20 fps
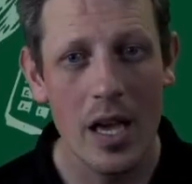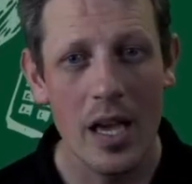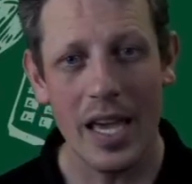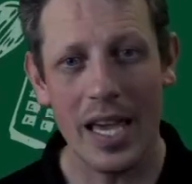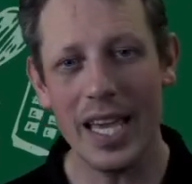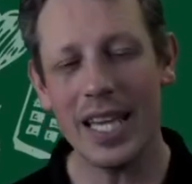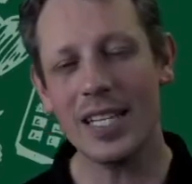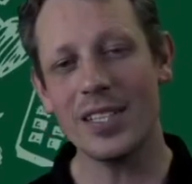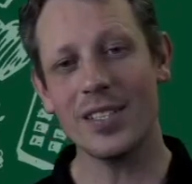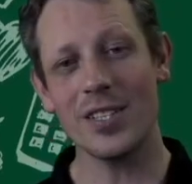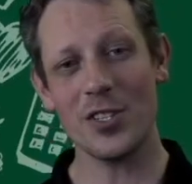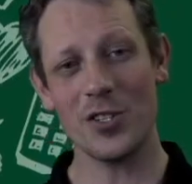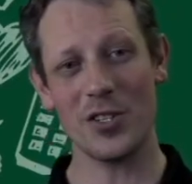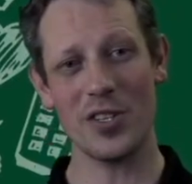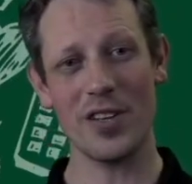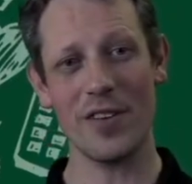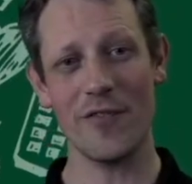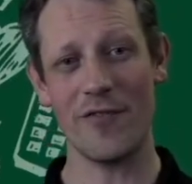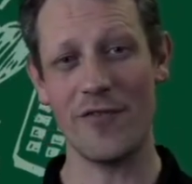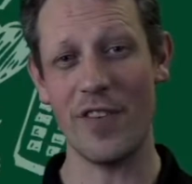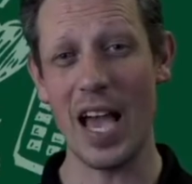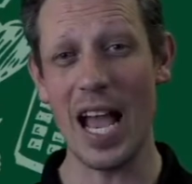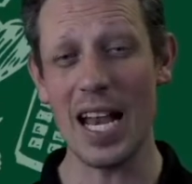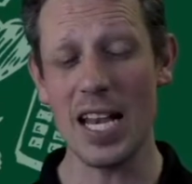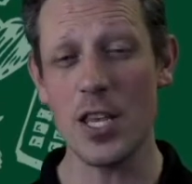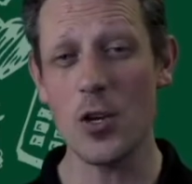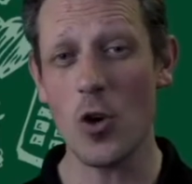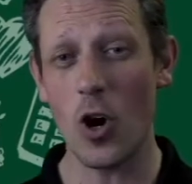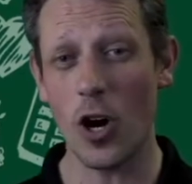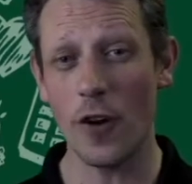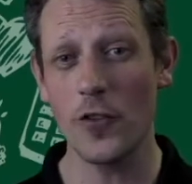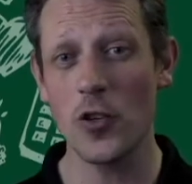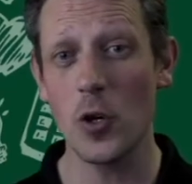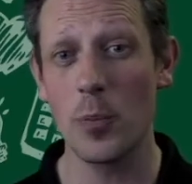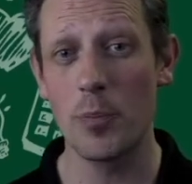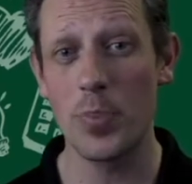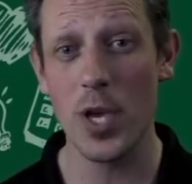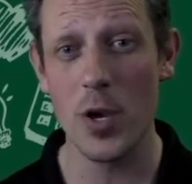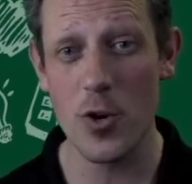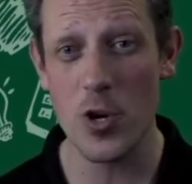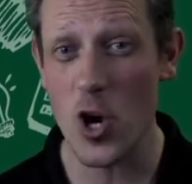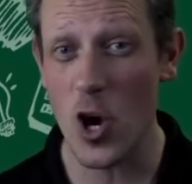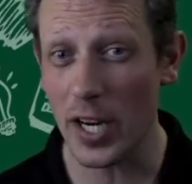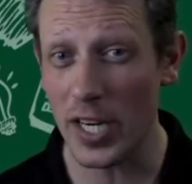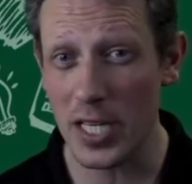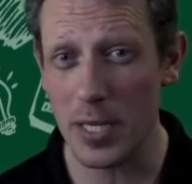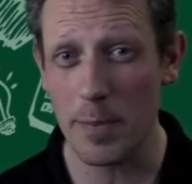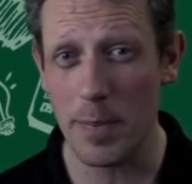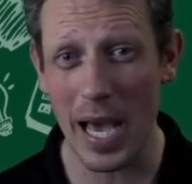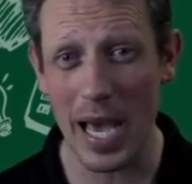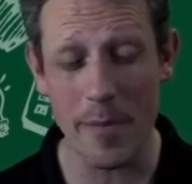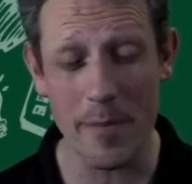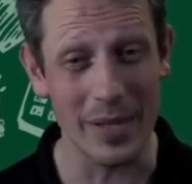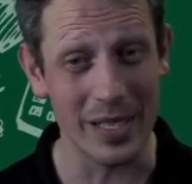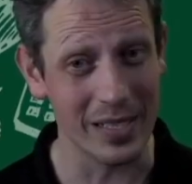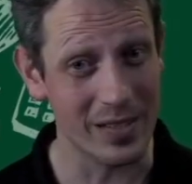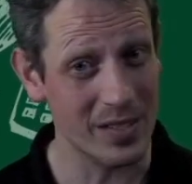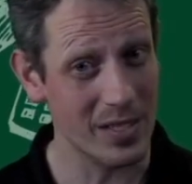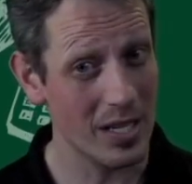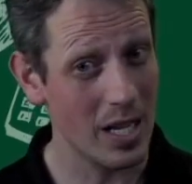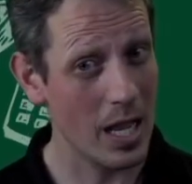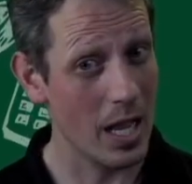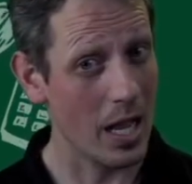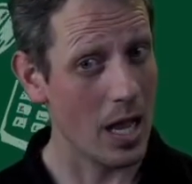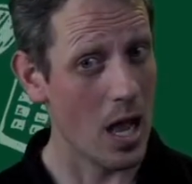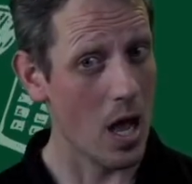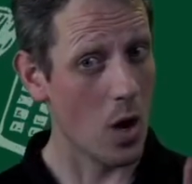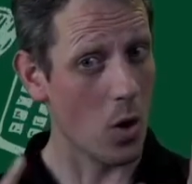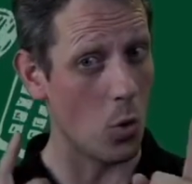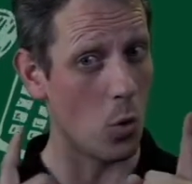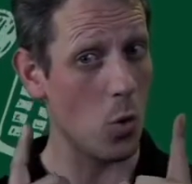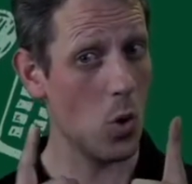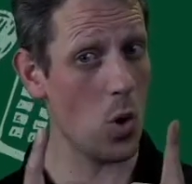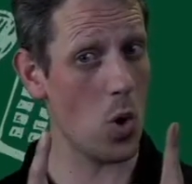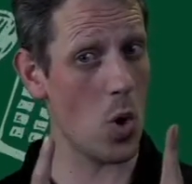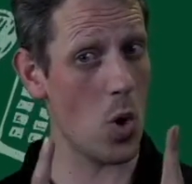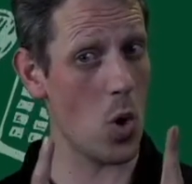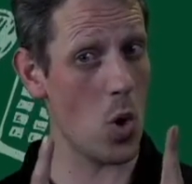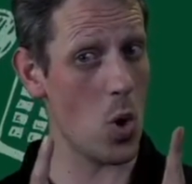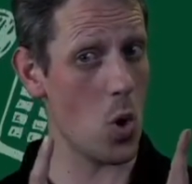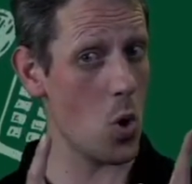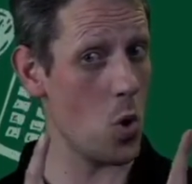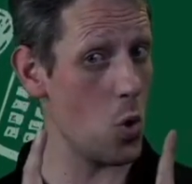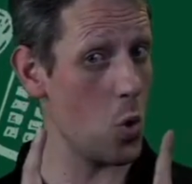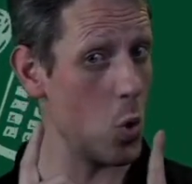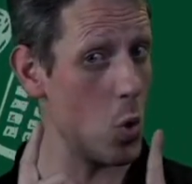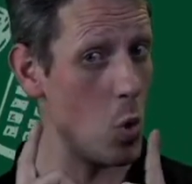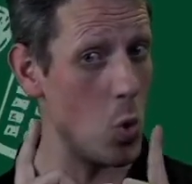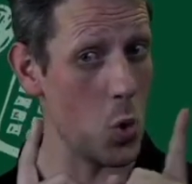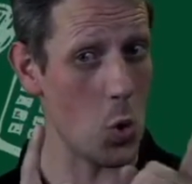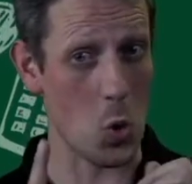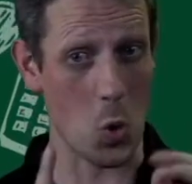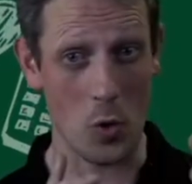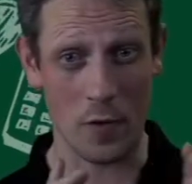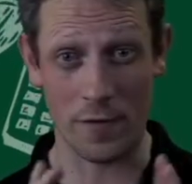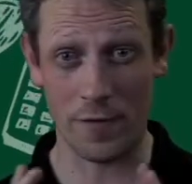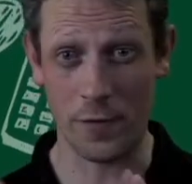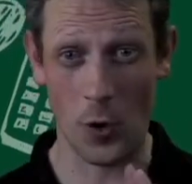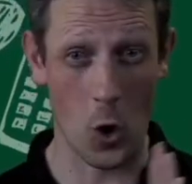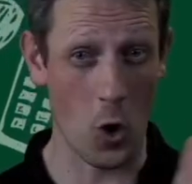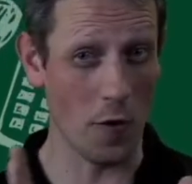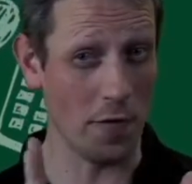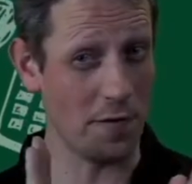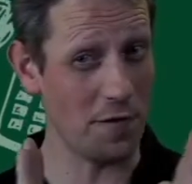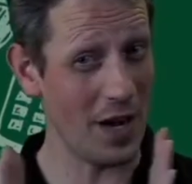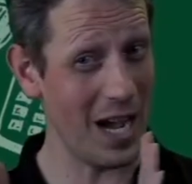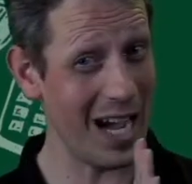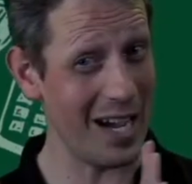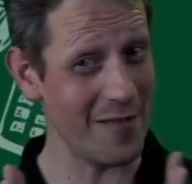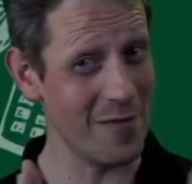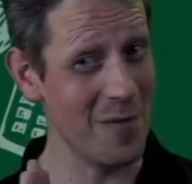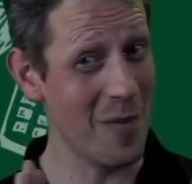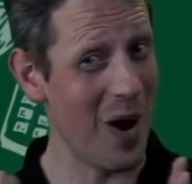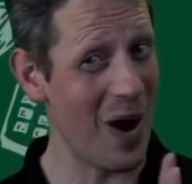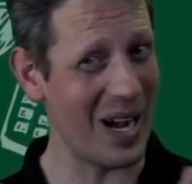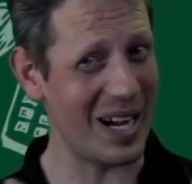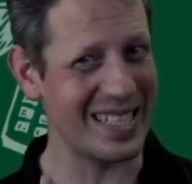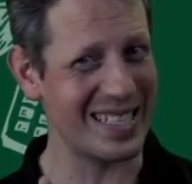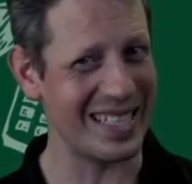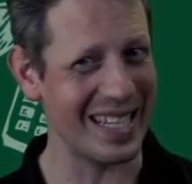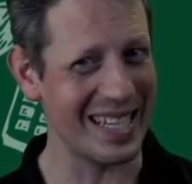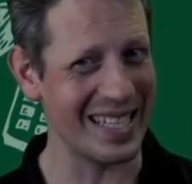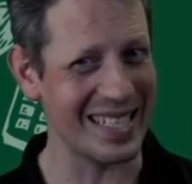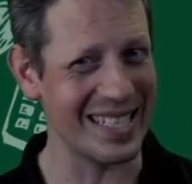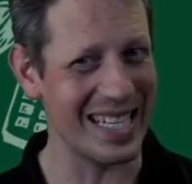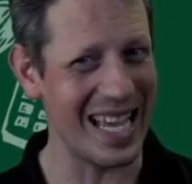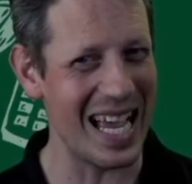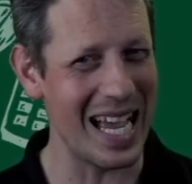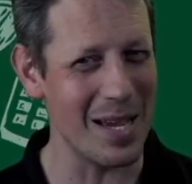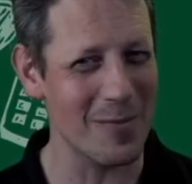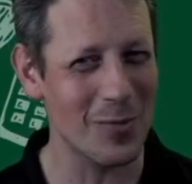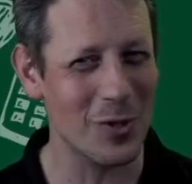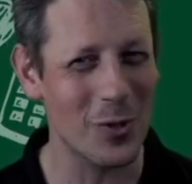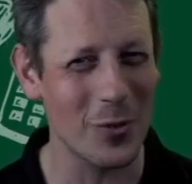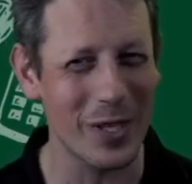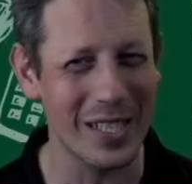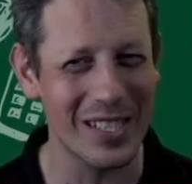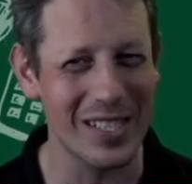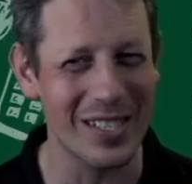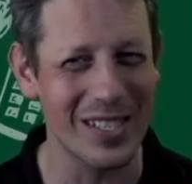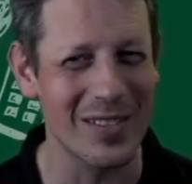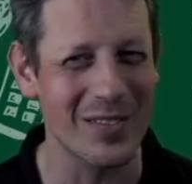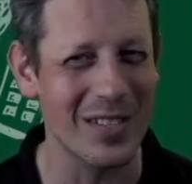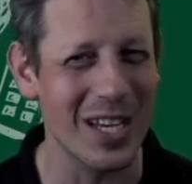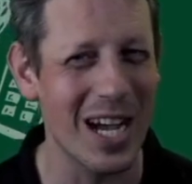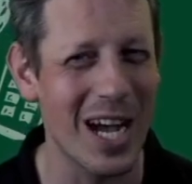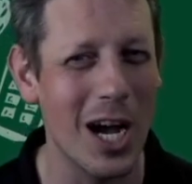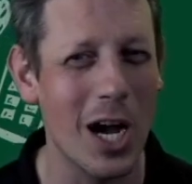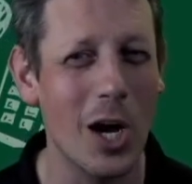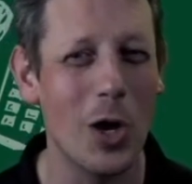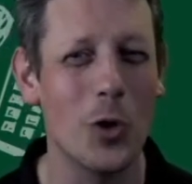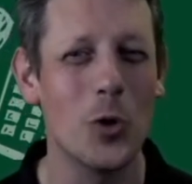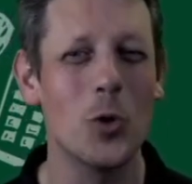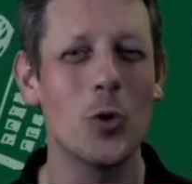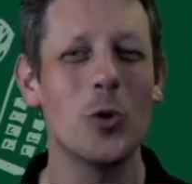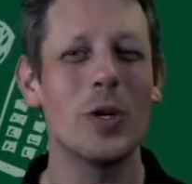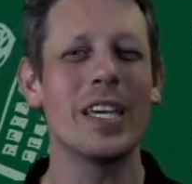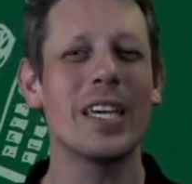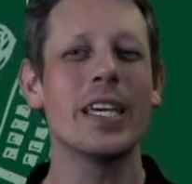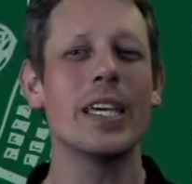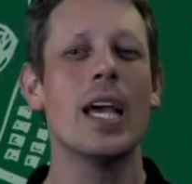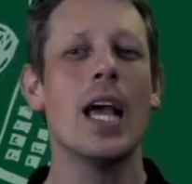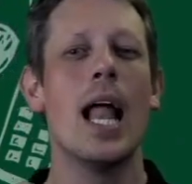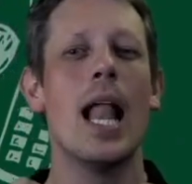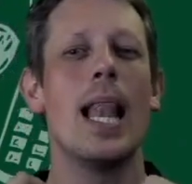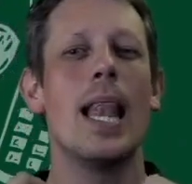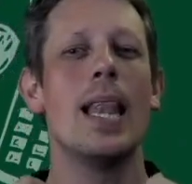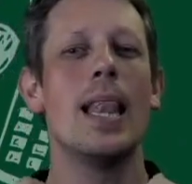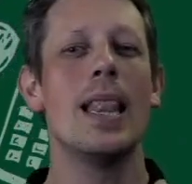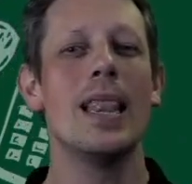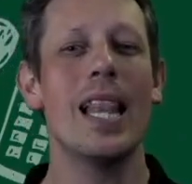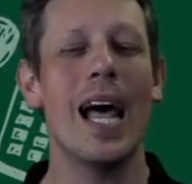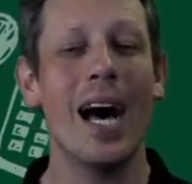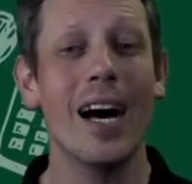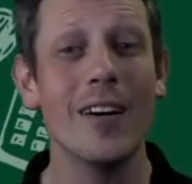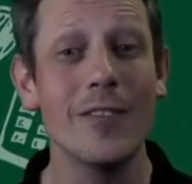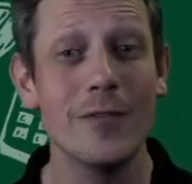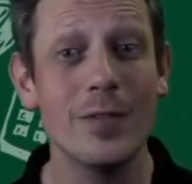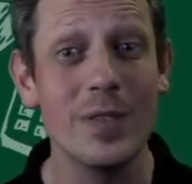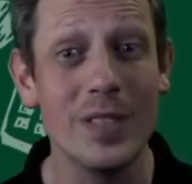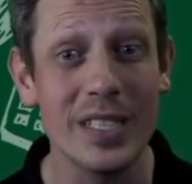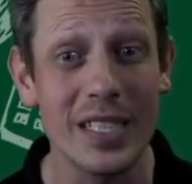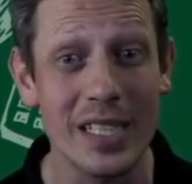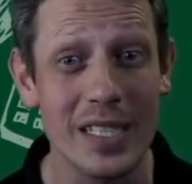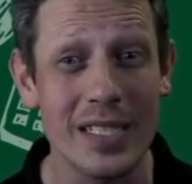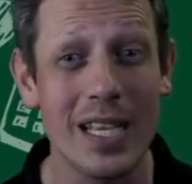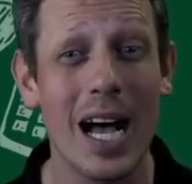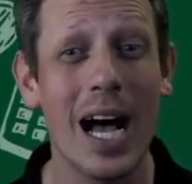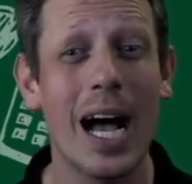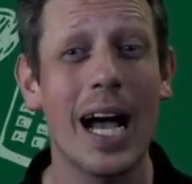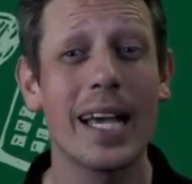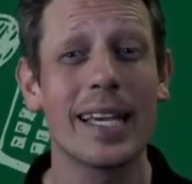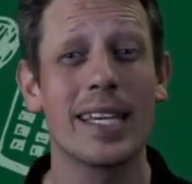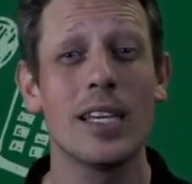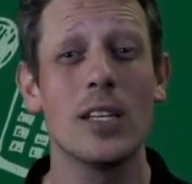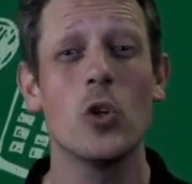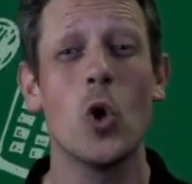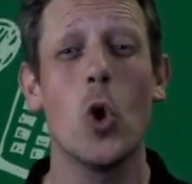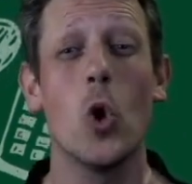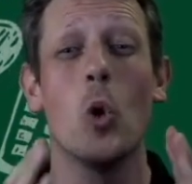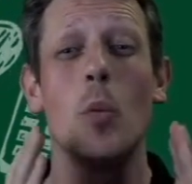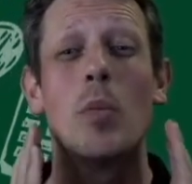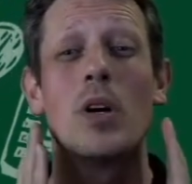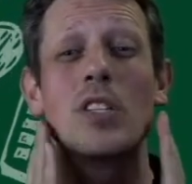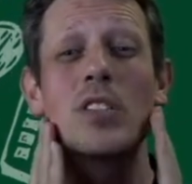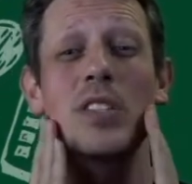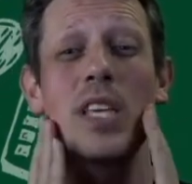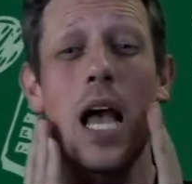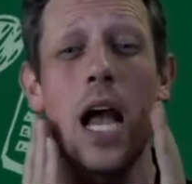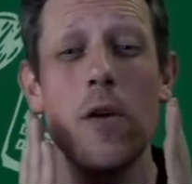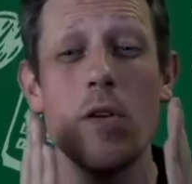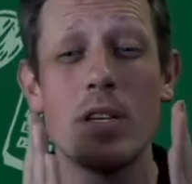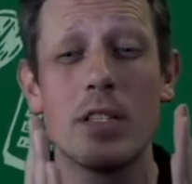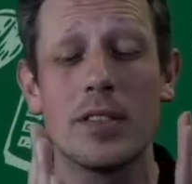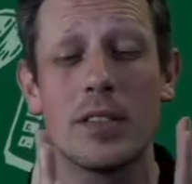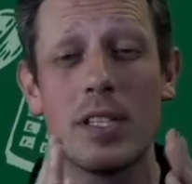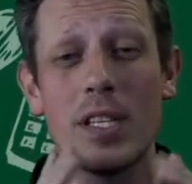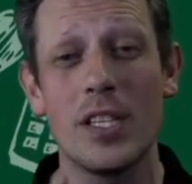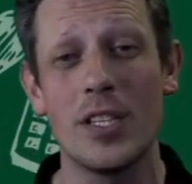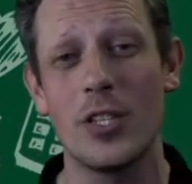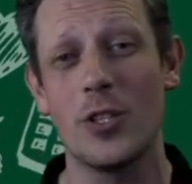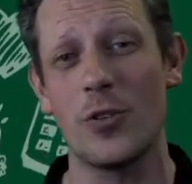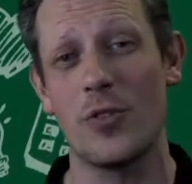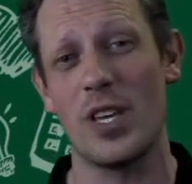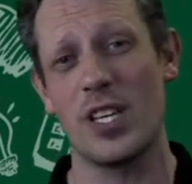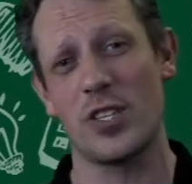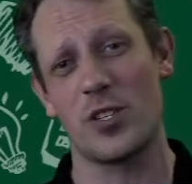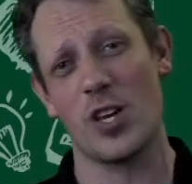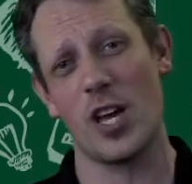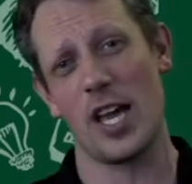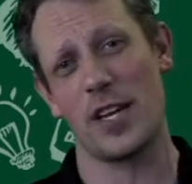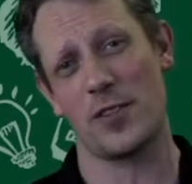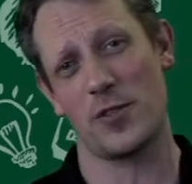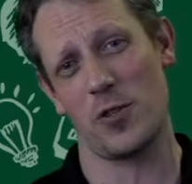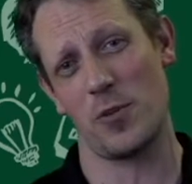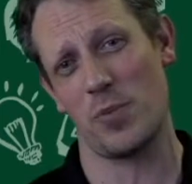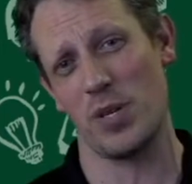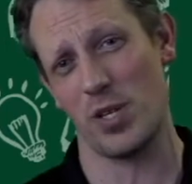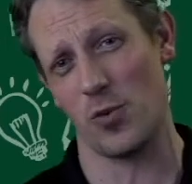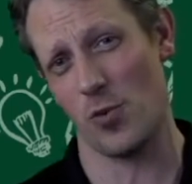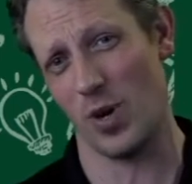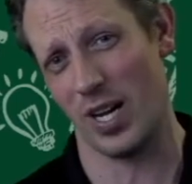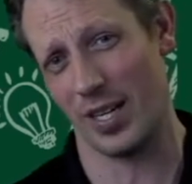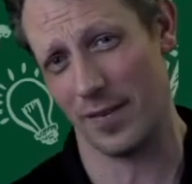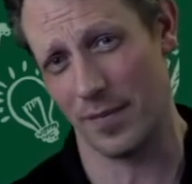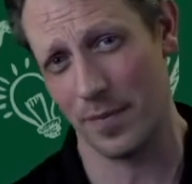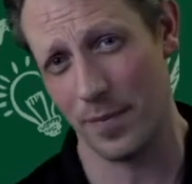X is the value of your periodic payments. Ooh, 4 5 marks exam questions. Oh, we love these. I can almost guarantee you there's going to be one.